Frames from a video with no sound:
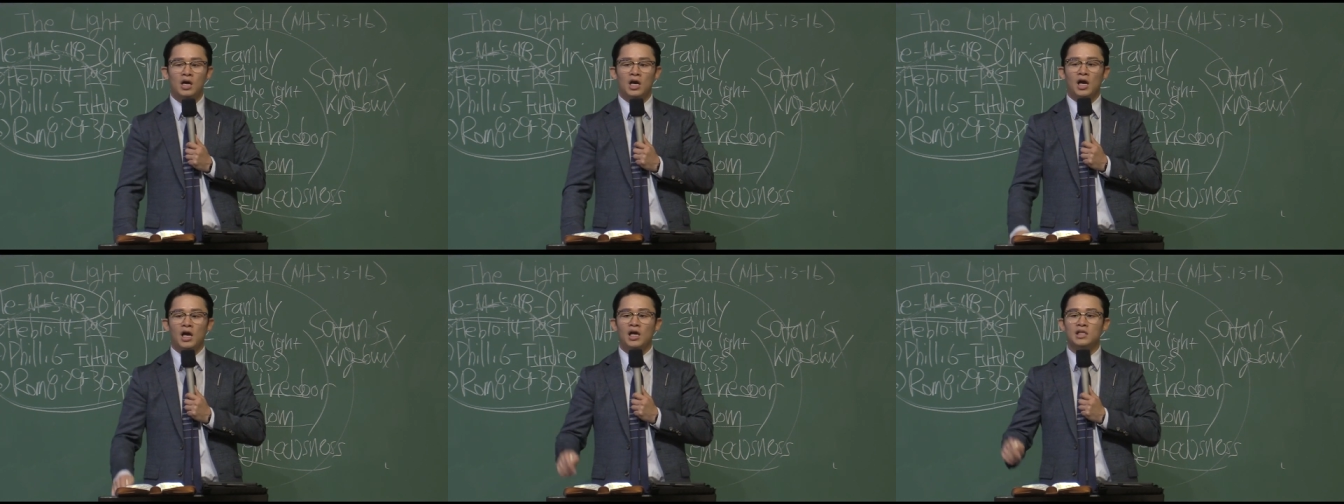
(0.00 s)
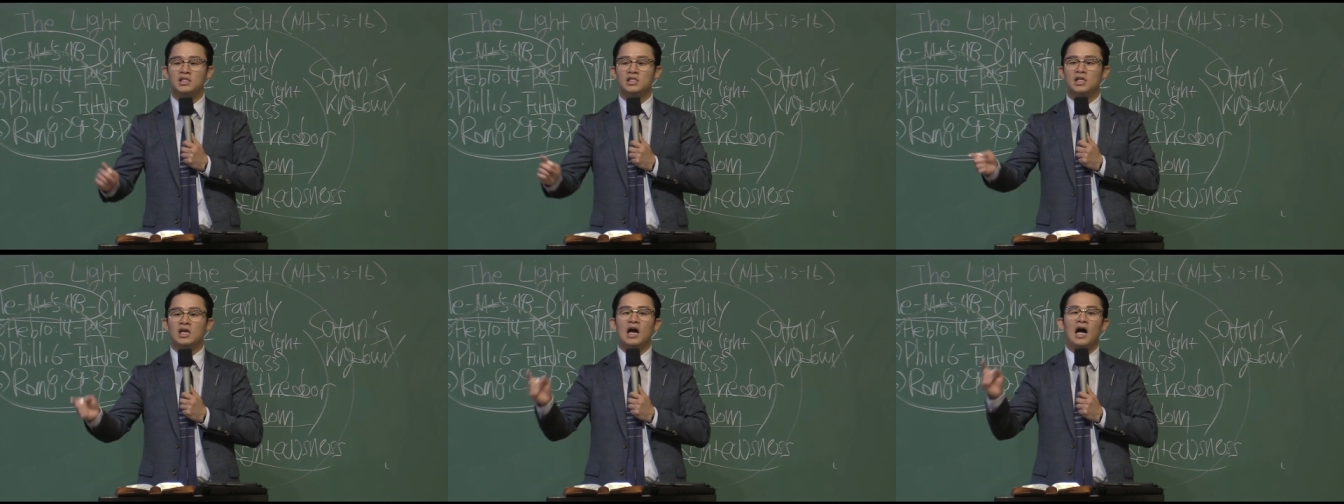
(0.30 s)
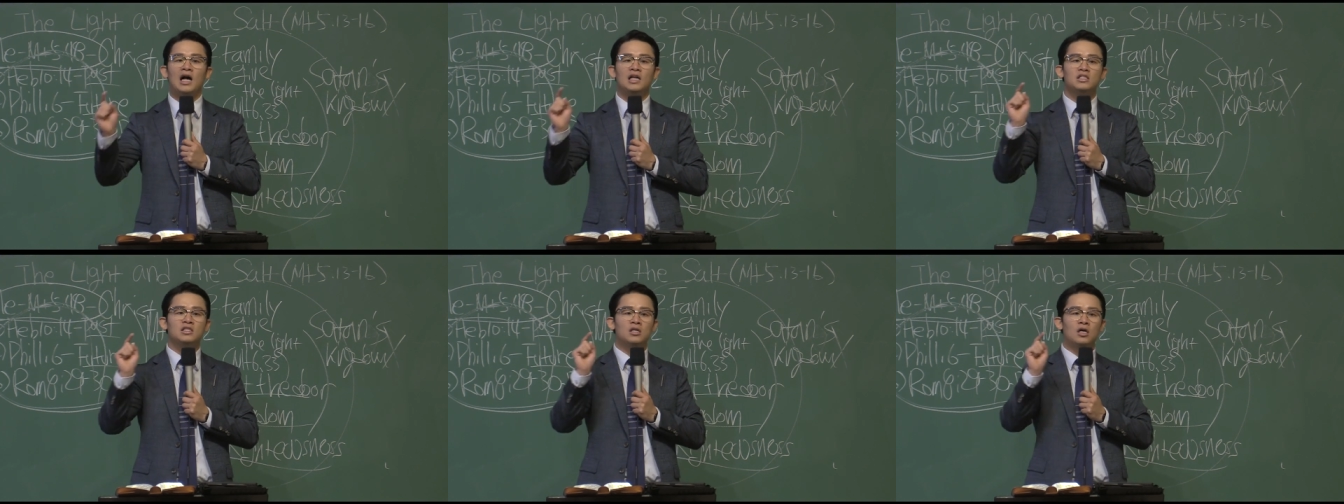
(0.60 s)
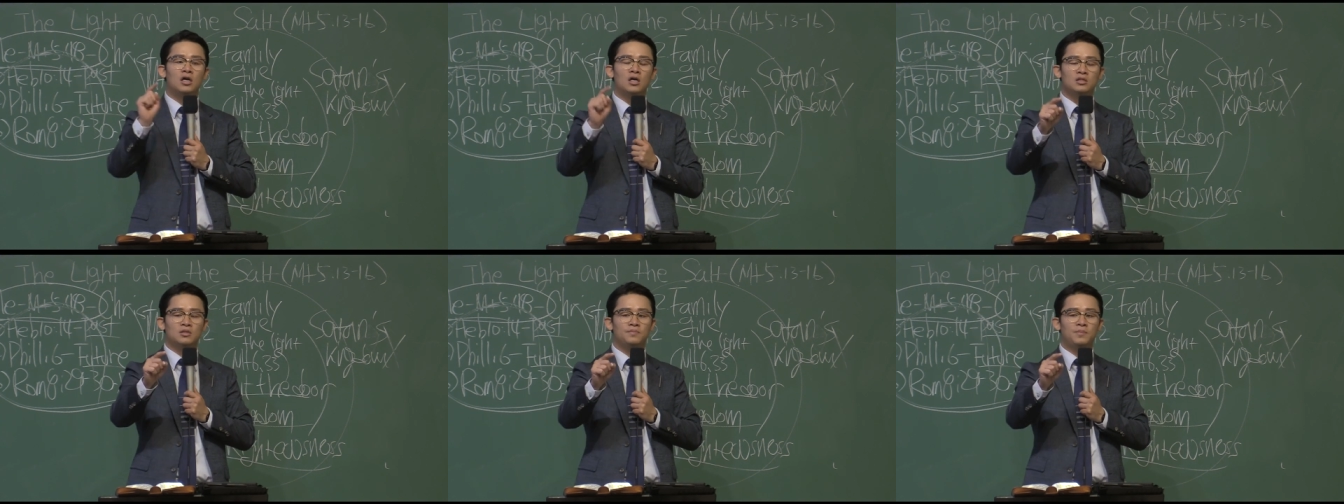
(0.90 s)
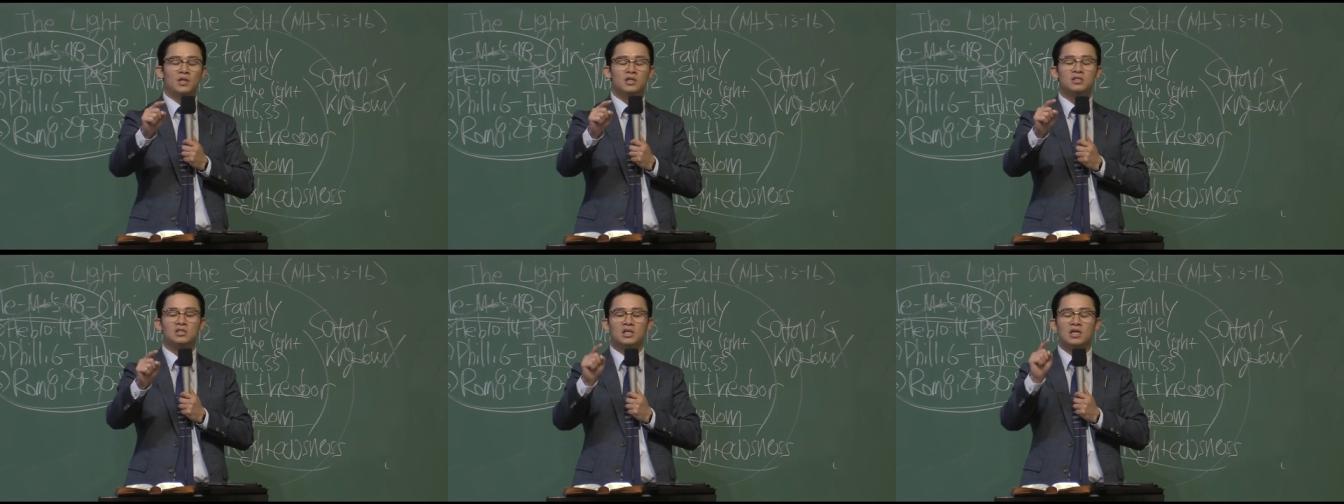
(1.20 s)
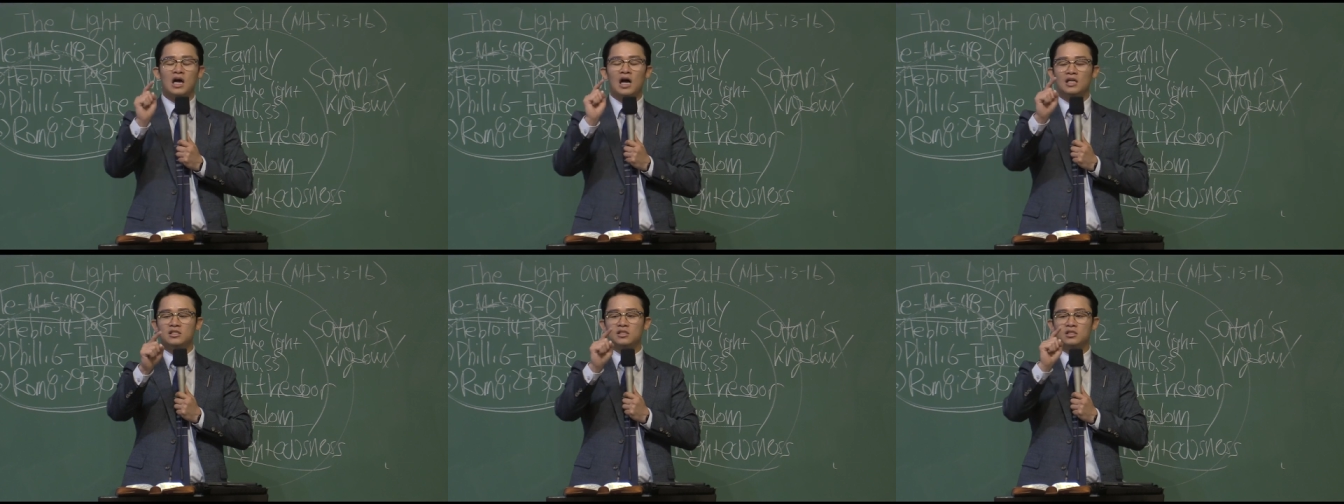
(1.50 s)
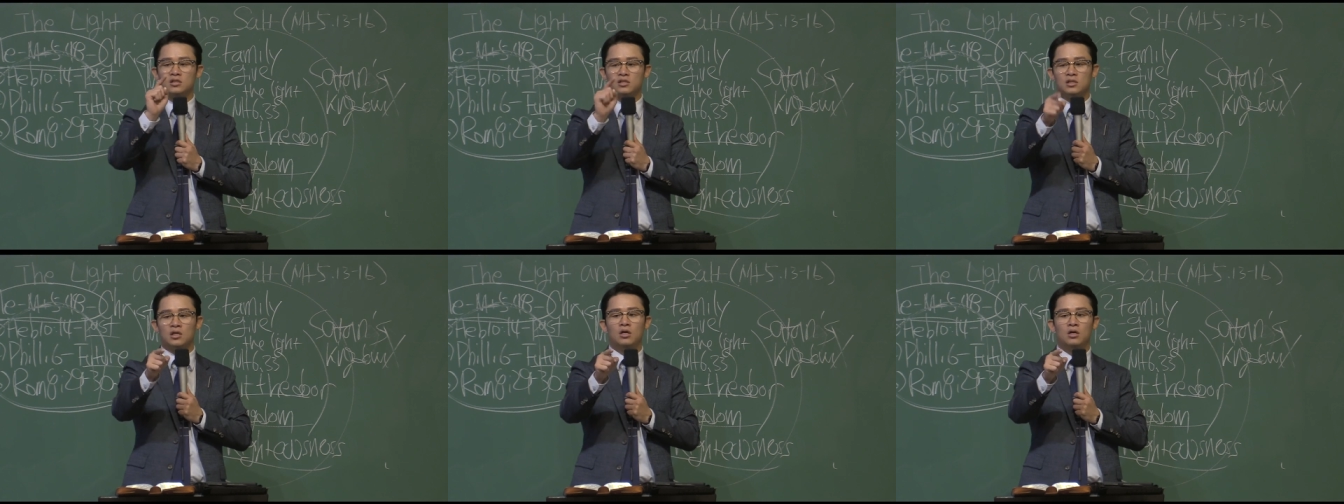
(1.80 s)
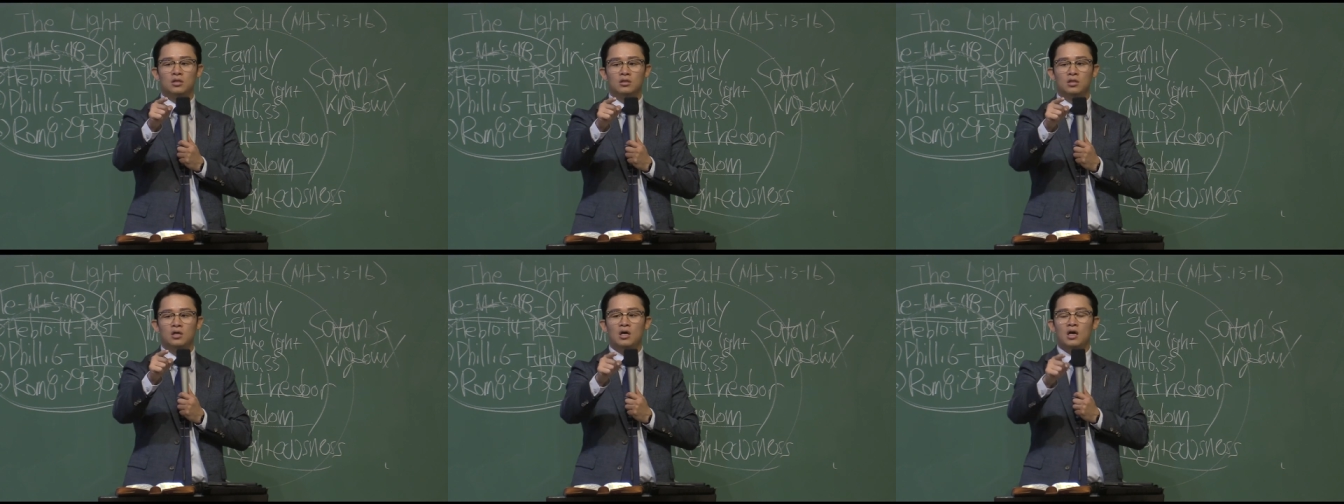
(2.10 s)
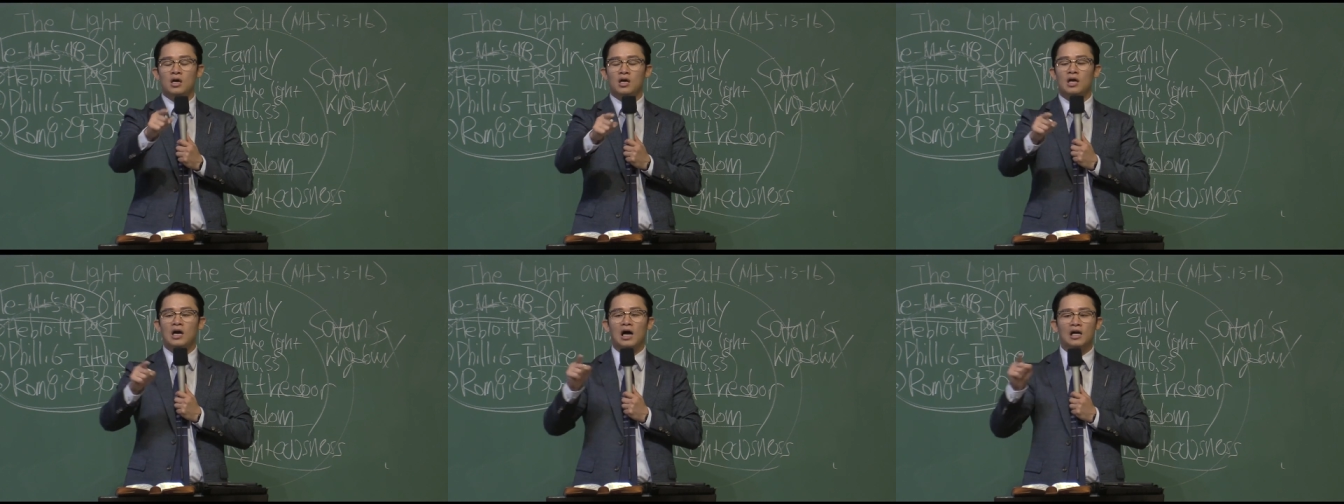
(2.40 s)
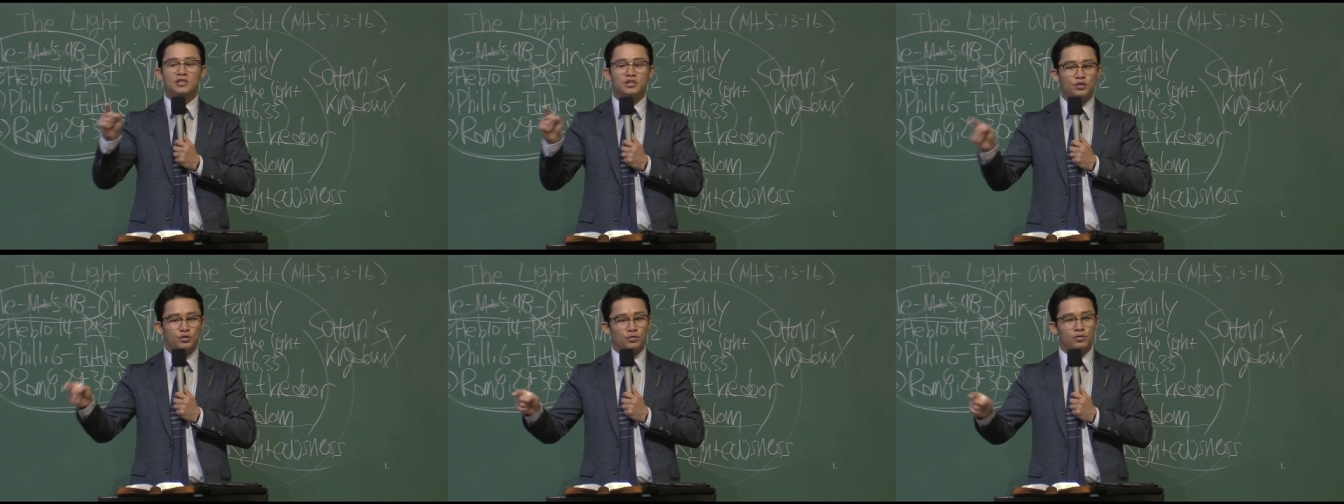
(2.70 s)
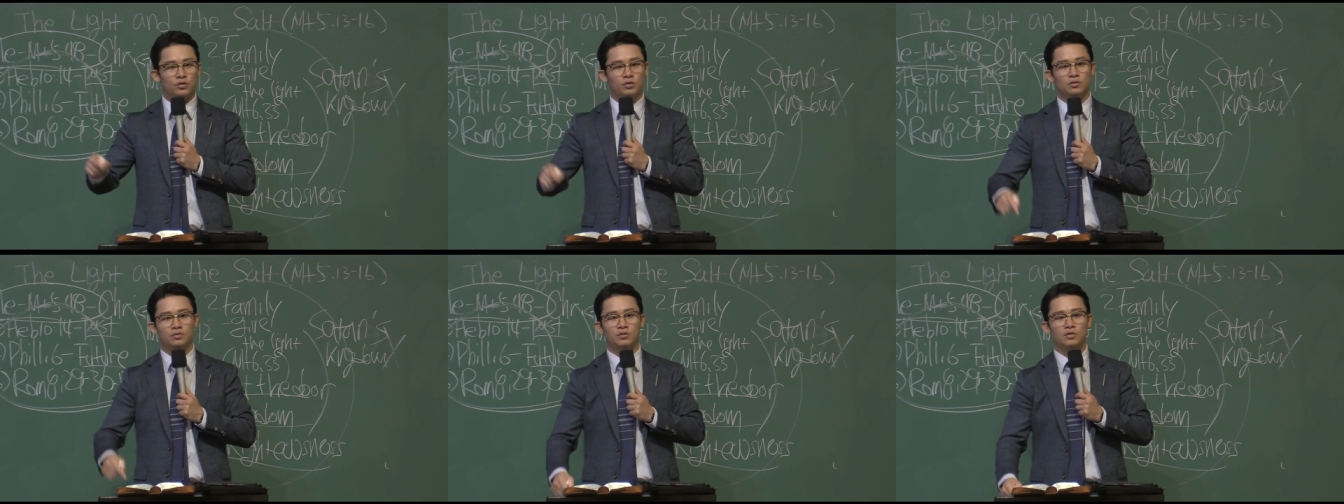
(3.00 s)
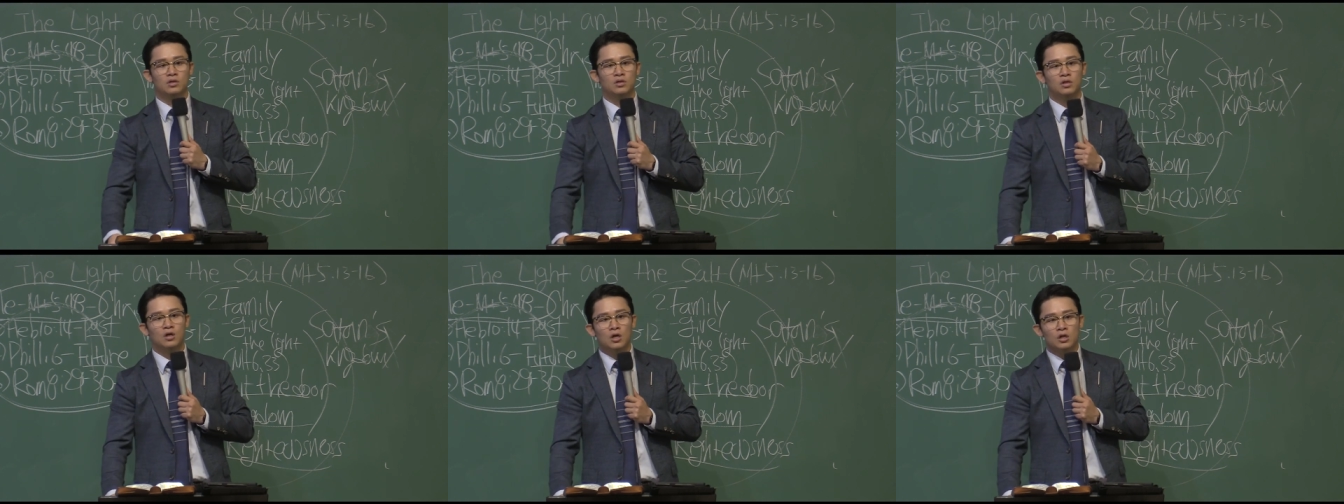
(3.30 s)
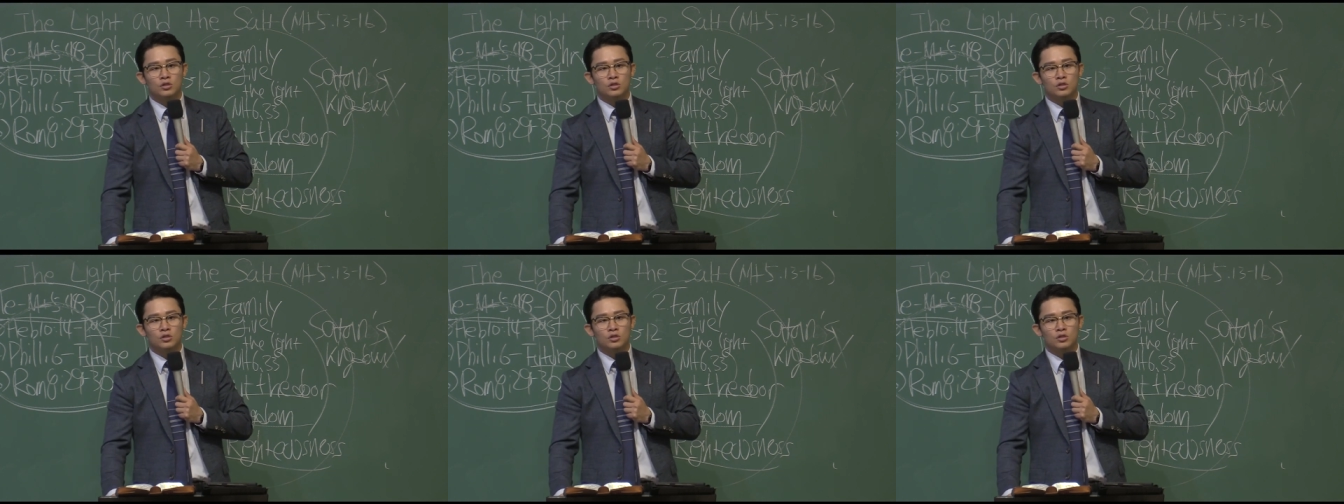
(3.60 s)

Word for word: It's God's husband, it's God's son, God's children.